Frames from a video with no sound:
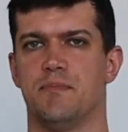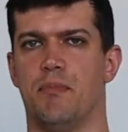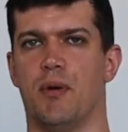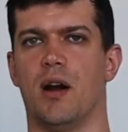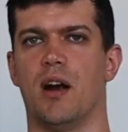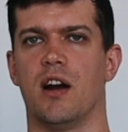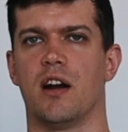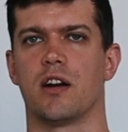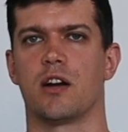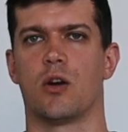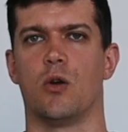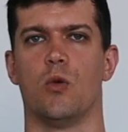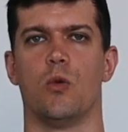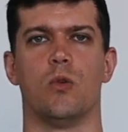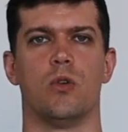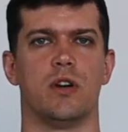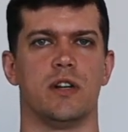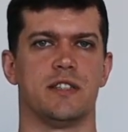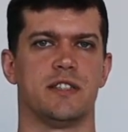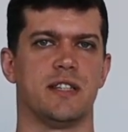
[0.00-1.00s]
park
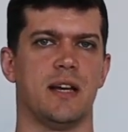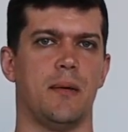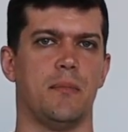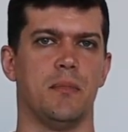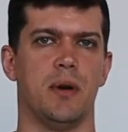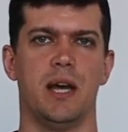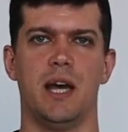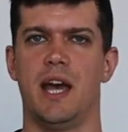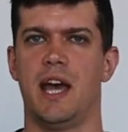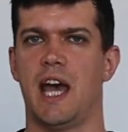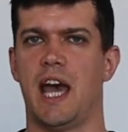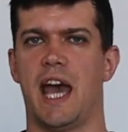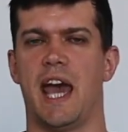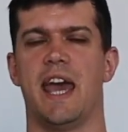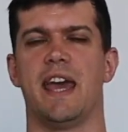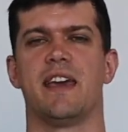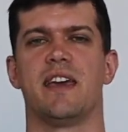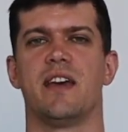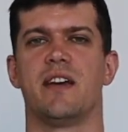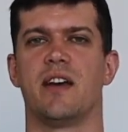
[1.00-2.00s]
or some
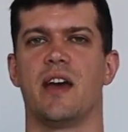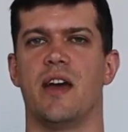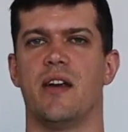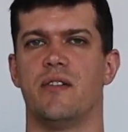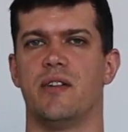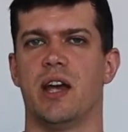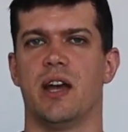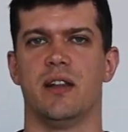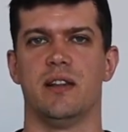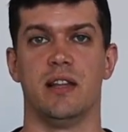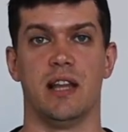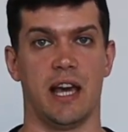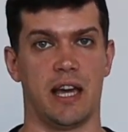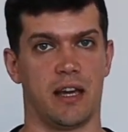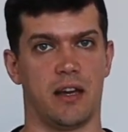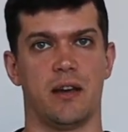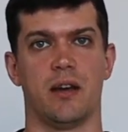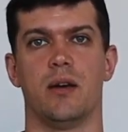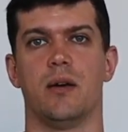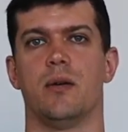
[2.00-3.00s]
hanging area
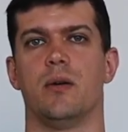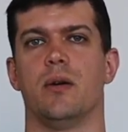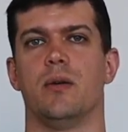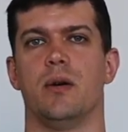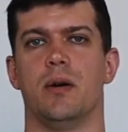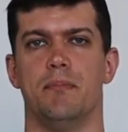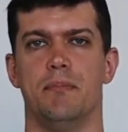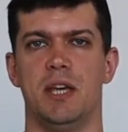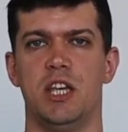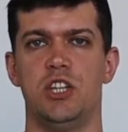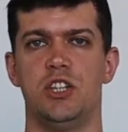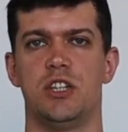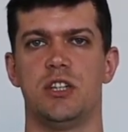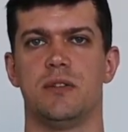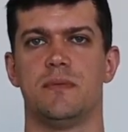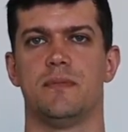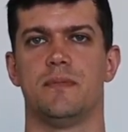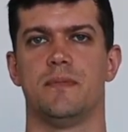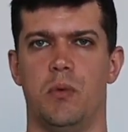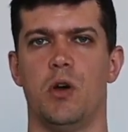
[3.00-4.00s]
like a
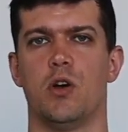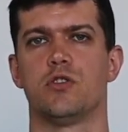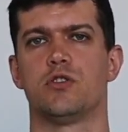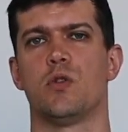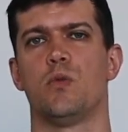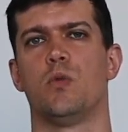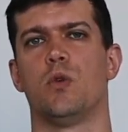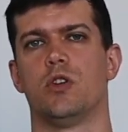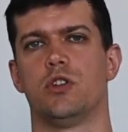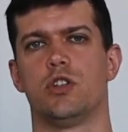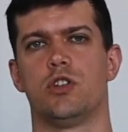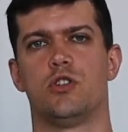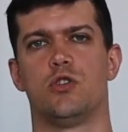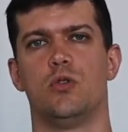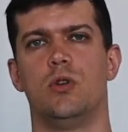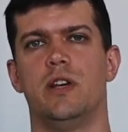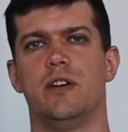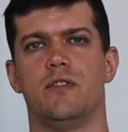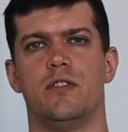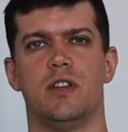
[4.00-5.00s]
beach. We also wanted to
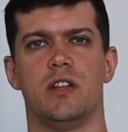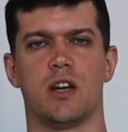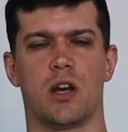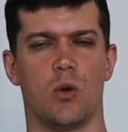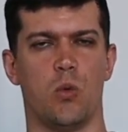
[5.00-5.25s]
live in a